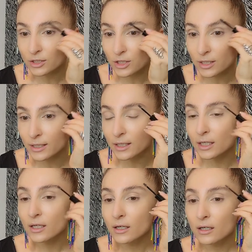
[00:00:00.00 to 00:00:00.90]
actually
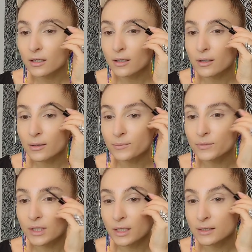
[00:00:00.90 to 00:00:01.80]

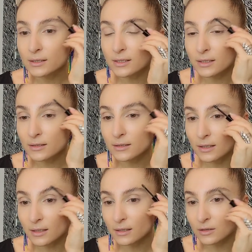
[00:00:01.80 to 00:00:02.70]
the
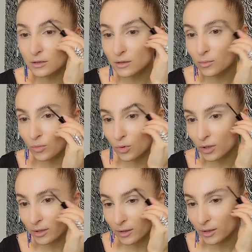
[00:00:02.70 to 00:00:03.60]
consistency is
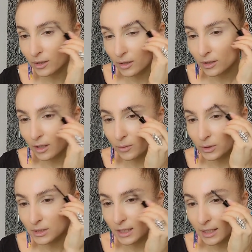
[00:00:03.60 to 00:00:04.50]
more, I
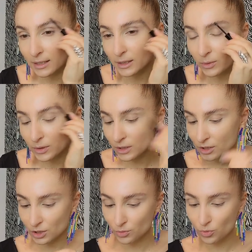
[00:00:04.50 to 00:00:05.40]
would say,
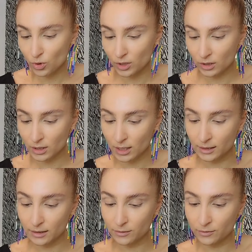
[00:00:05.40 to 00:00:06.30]
liquidish, more
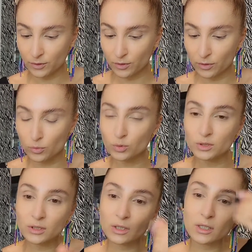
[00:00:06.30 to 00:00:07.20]
kind of
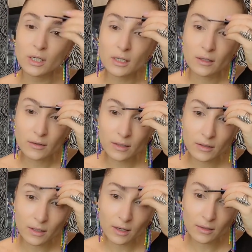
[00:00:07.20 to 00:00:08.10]
smoother
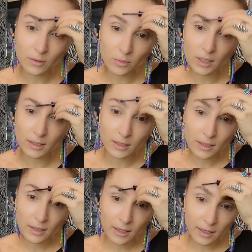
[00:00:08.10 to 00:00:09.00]
than the other one,
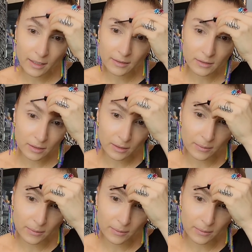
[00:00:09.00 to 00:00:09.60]
and